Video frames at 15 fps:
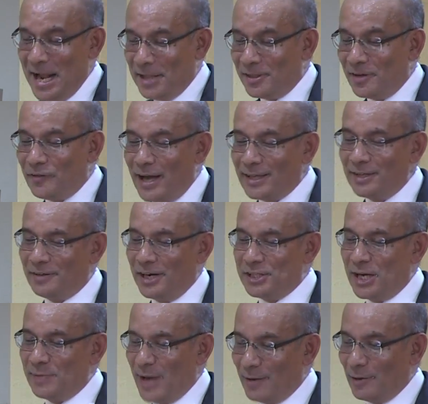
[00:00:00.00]
The final
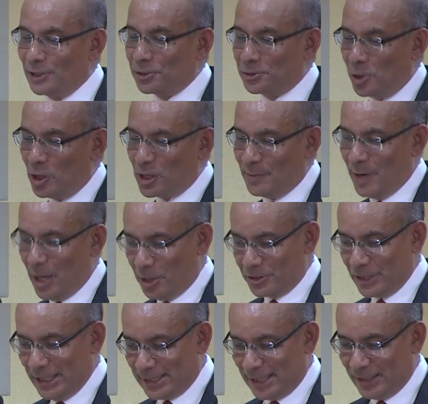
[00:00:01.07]
regime I want to talk
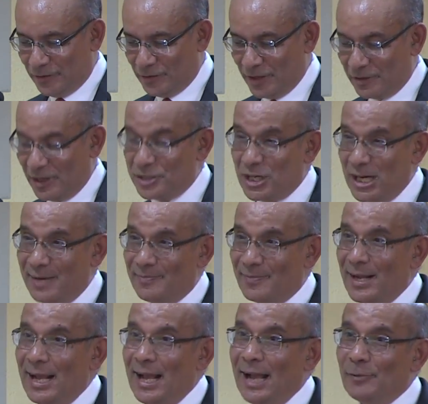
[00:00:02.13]
about is a different
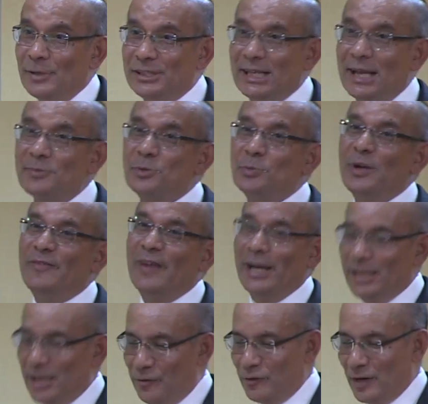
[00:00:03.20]
regime, which seems to be very
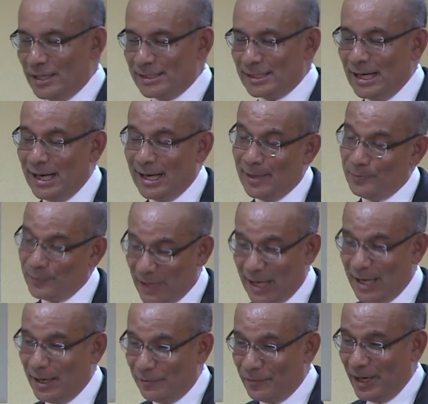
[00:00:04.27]
different,
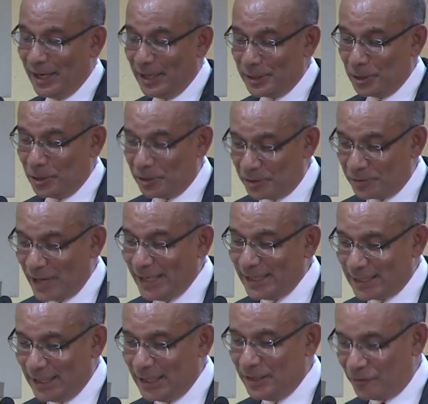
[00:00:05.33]

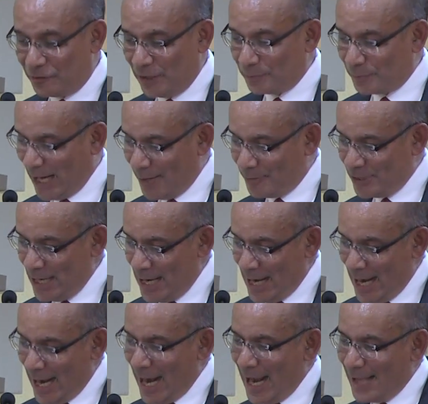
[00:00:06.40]
radically different perhaps,
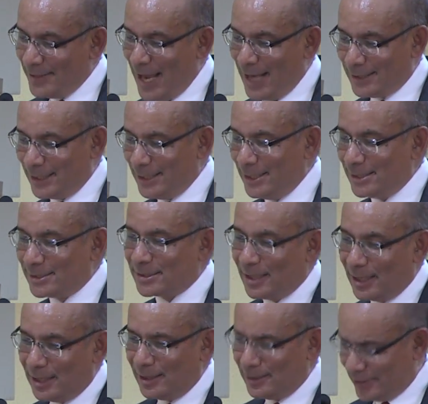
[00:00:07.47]
and that is
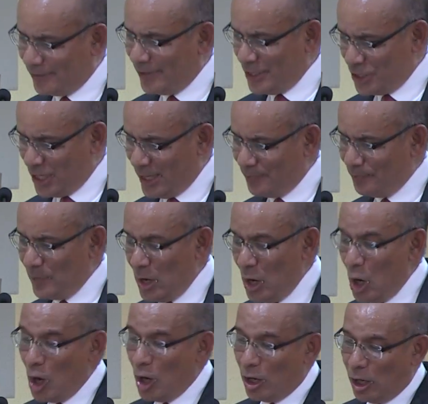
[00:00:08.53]
the
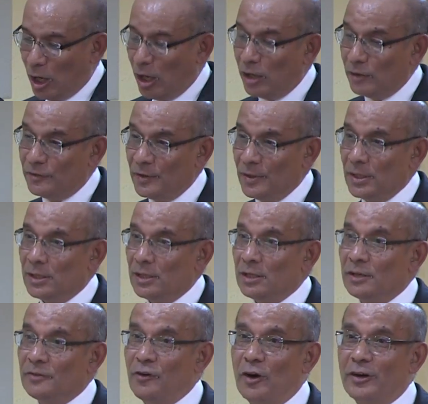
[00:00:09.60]
regime of
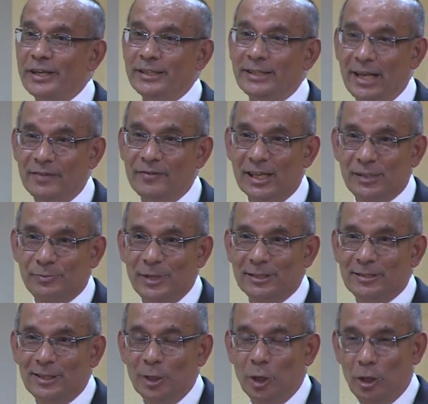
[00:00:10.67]
foreign
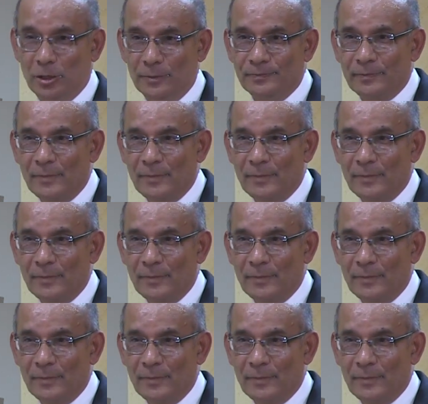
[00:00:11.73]
investment law.